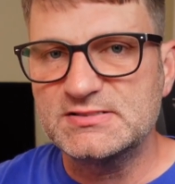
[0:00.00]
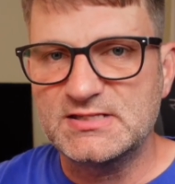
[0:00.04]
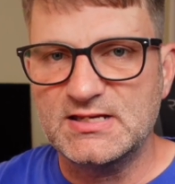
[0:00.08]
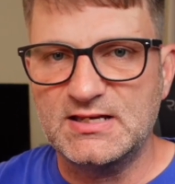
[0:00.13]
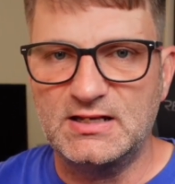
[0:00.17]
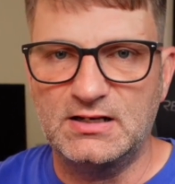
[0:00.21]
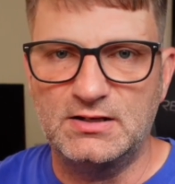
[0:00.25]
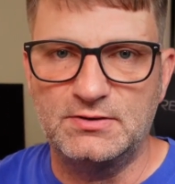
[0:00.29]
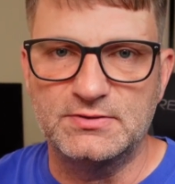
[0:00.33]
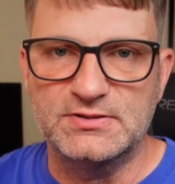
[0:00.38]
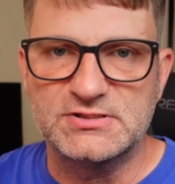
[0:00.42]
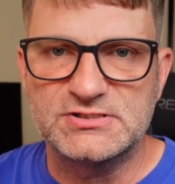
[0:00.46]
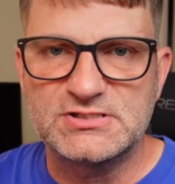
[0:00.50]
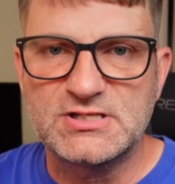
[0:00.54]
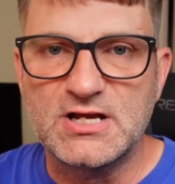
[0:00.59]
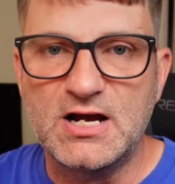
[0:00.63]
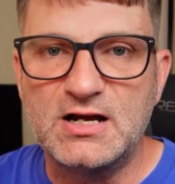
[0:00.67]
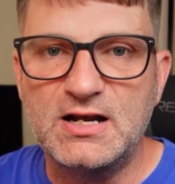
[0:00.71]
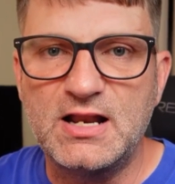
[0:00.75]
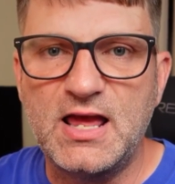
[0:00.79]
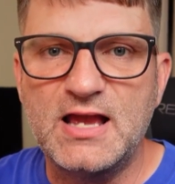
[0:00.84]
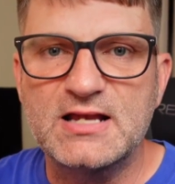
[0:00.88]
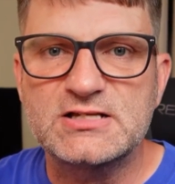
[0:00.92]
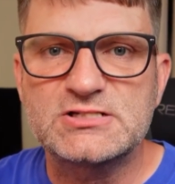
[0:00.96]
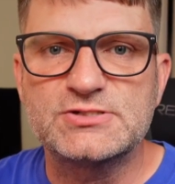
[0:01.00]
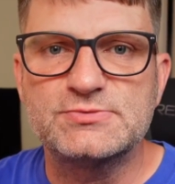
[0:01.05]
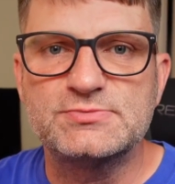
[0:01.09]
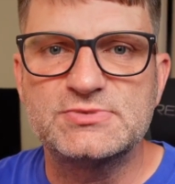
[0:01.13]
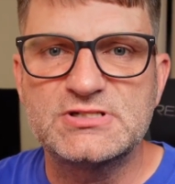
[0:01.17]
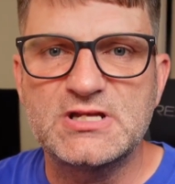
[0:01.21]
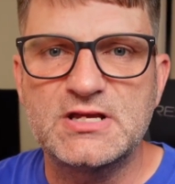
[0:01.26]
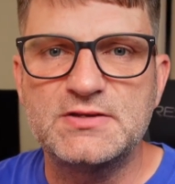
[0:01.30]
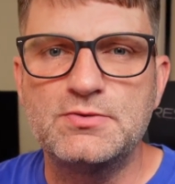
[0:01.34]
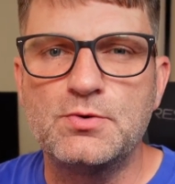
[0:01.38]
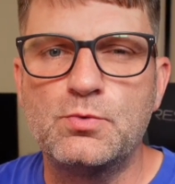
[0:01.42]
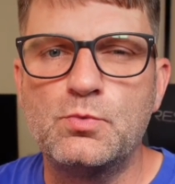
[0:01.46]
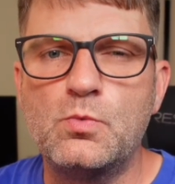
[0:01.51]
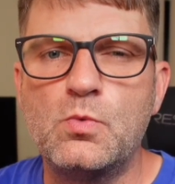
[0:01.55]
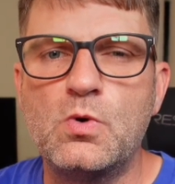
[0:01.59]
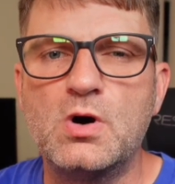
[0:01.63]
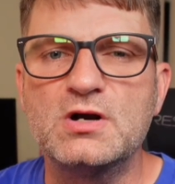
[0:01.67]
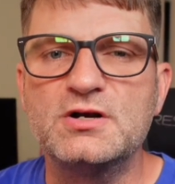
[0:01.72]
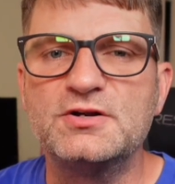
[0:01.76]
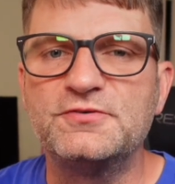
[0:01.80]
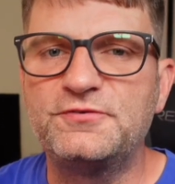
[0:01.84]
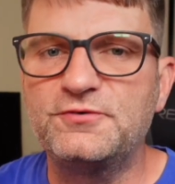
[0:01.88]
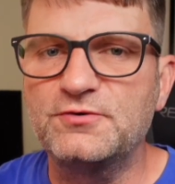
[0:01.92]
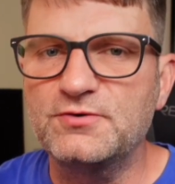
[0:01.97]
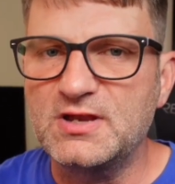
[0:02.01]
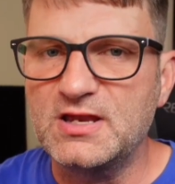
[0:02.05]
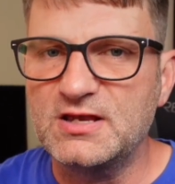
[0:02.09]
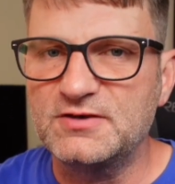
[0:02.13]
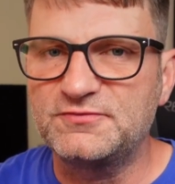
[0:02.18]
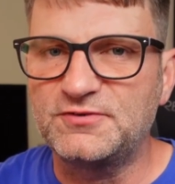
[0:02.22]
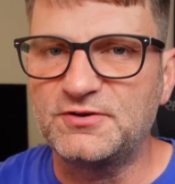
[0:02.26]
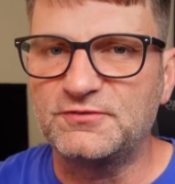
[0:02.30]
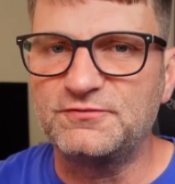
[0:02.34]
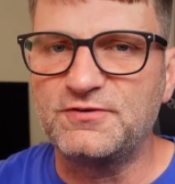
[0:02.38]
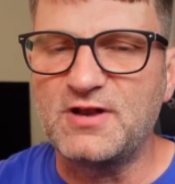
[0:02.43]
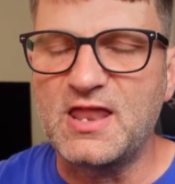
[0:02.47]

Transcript: Saint Louis. Todd actually received the wonderful gift of